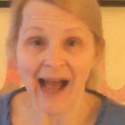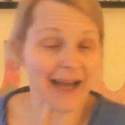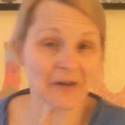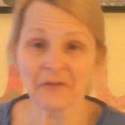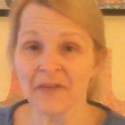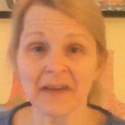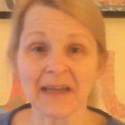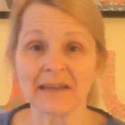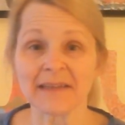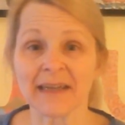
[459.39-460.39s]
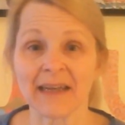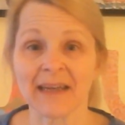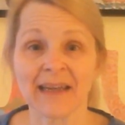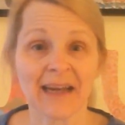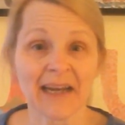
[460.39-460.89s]
I don't feel
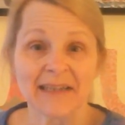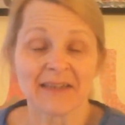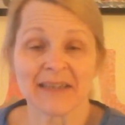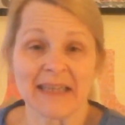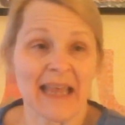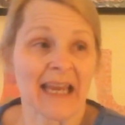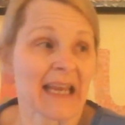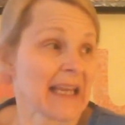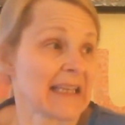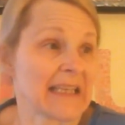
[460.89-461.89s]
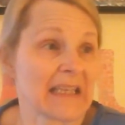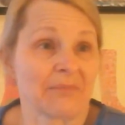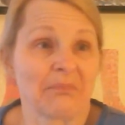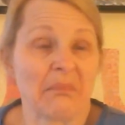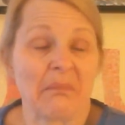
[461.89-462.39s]
guilty because I just think it's